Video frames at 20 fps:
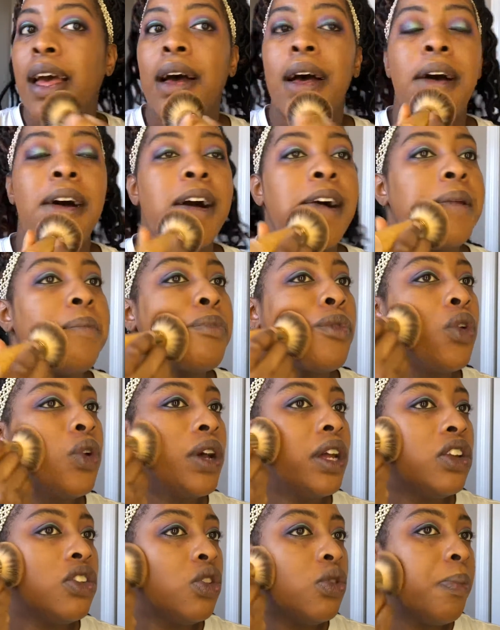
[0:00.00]
I'm
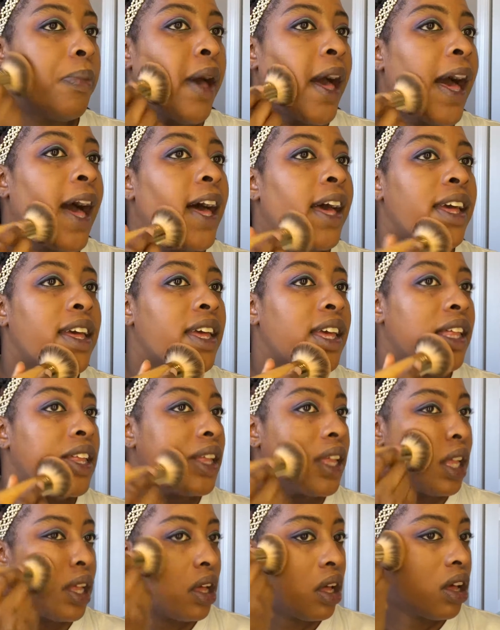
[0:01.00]
going to pat
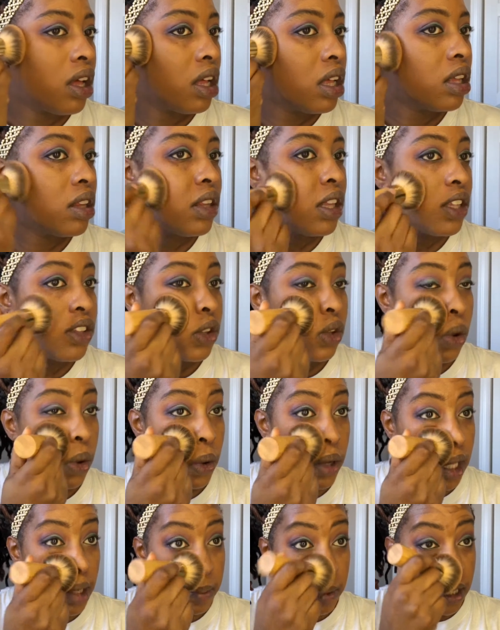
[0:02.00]
this
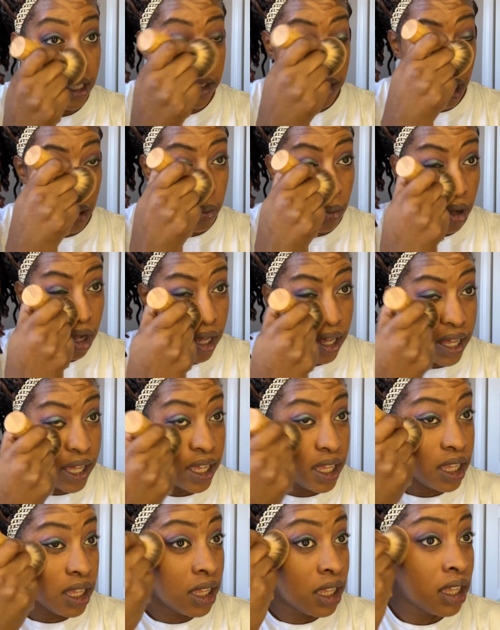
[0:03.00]
on because I want
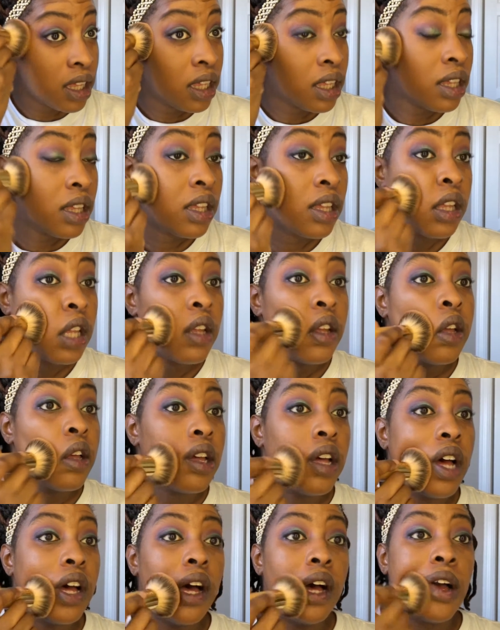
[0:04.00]

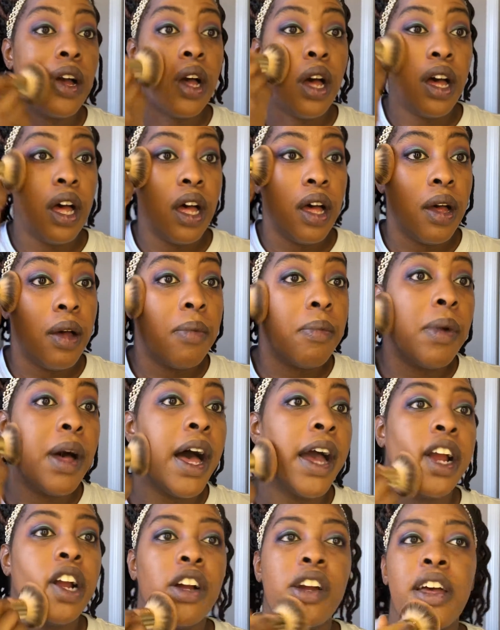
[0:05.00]

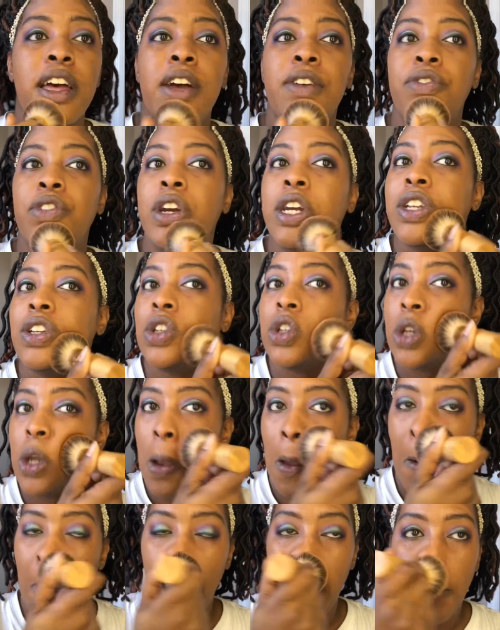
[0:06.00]
higher coverage.
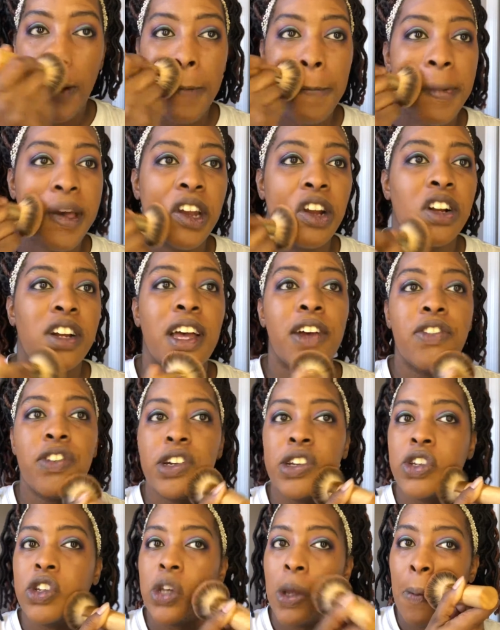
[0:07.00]
I want better
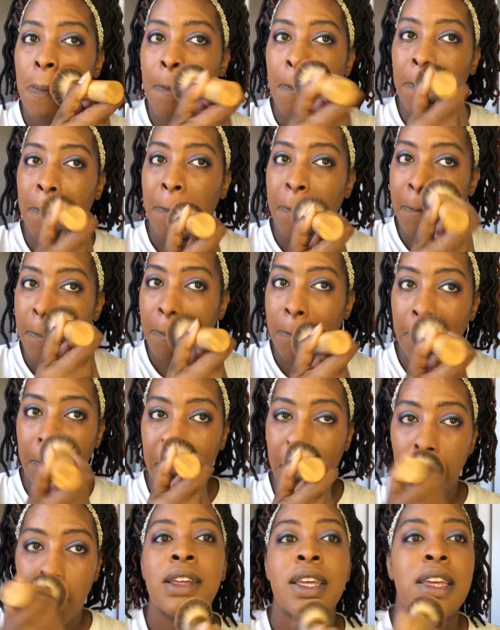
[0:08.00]
coverage.
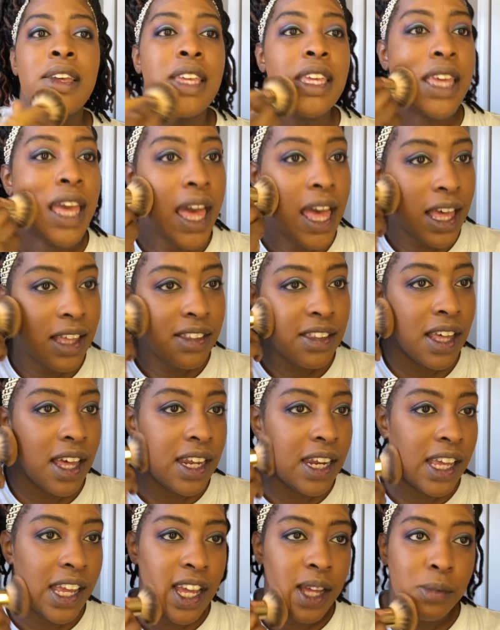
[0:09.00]
Yes,
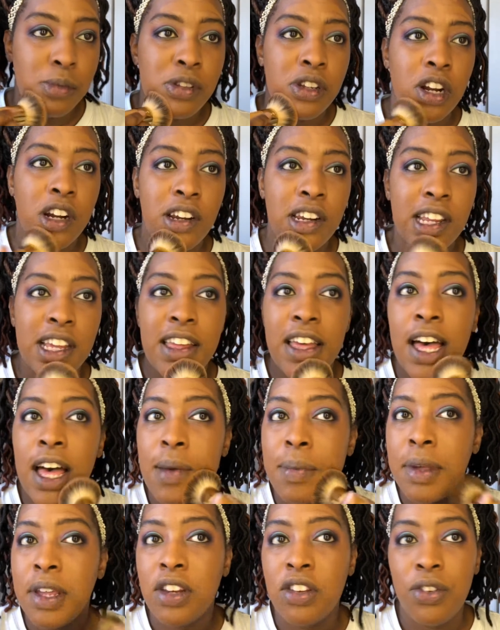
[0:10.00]
honey, I'm starting to
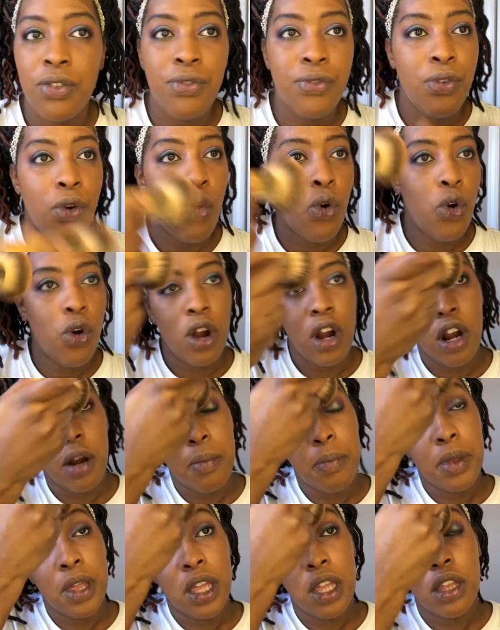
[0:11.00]
come into
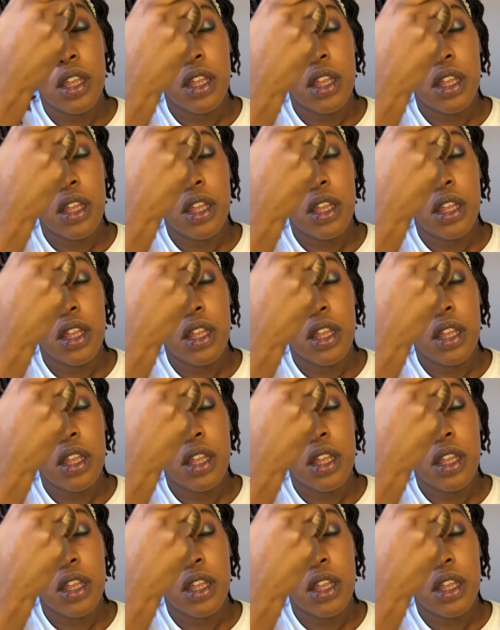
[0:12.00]
form.